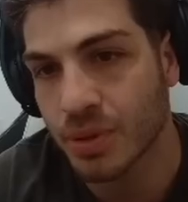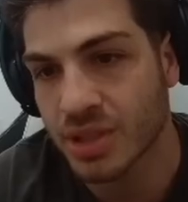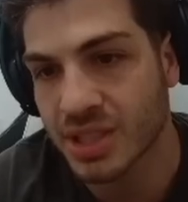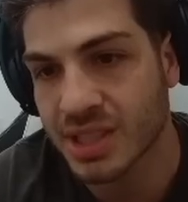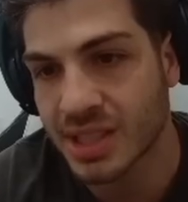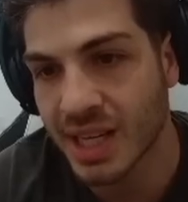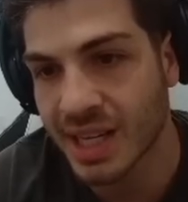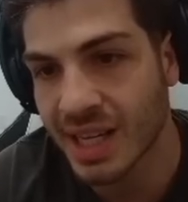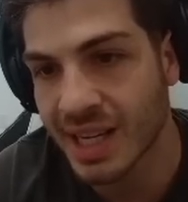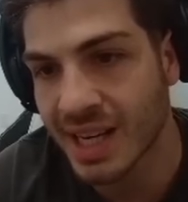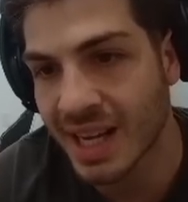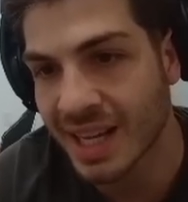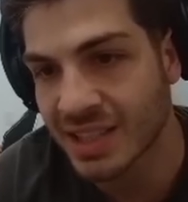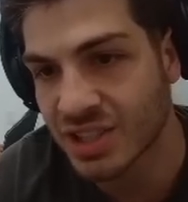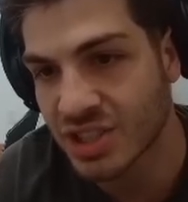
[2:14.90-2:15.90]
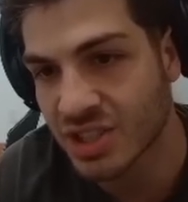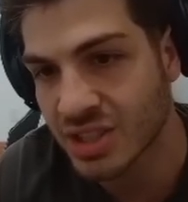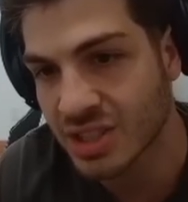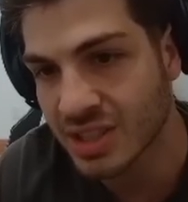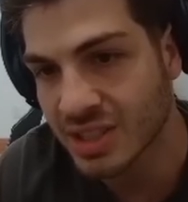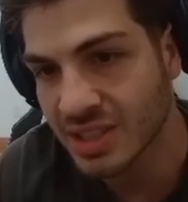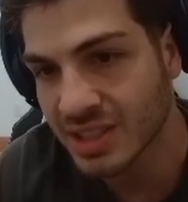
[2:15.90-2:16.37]
stickiness.
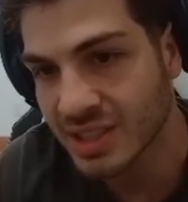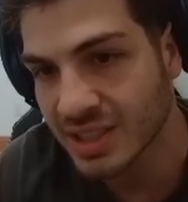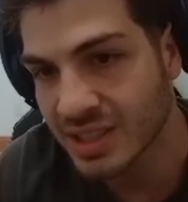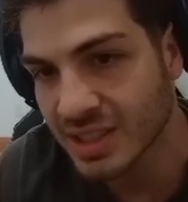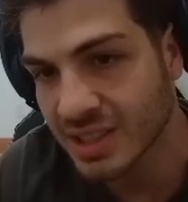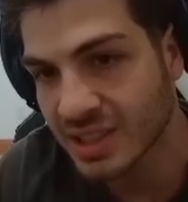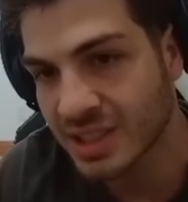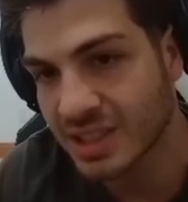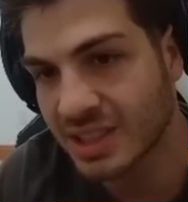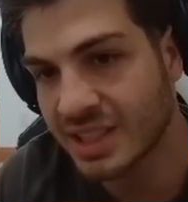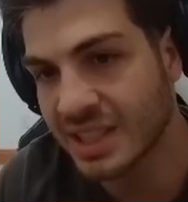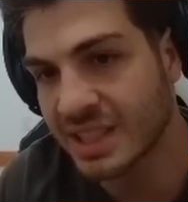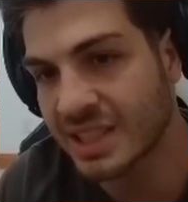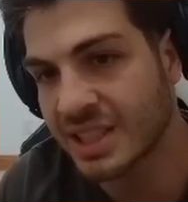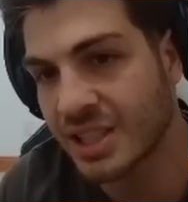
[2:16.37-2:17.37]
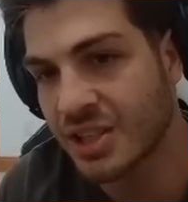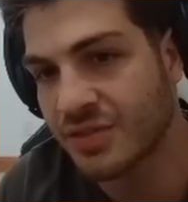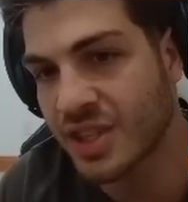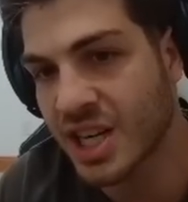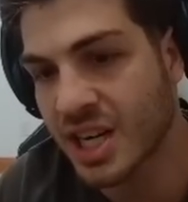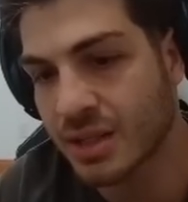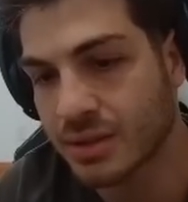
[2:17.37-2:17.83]
Get it
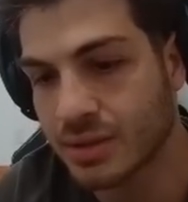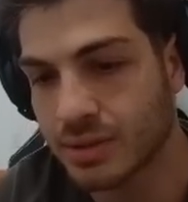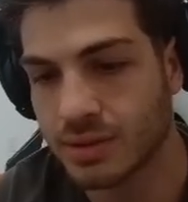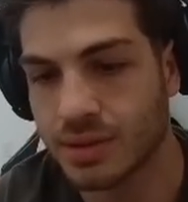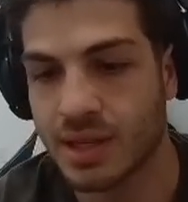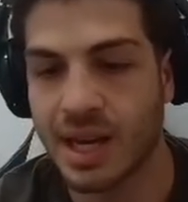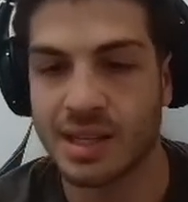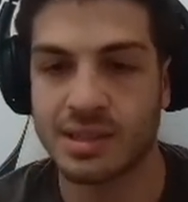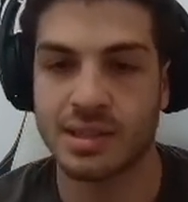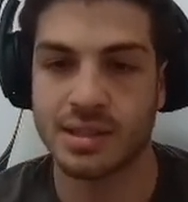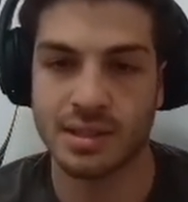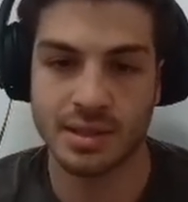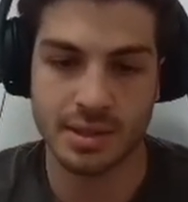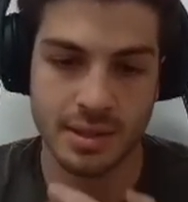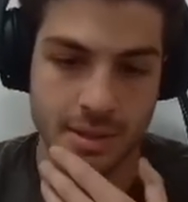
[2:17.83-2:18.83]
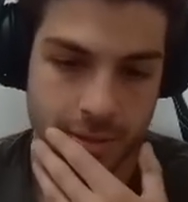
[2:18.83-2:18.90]
over. Yes.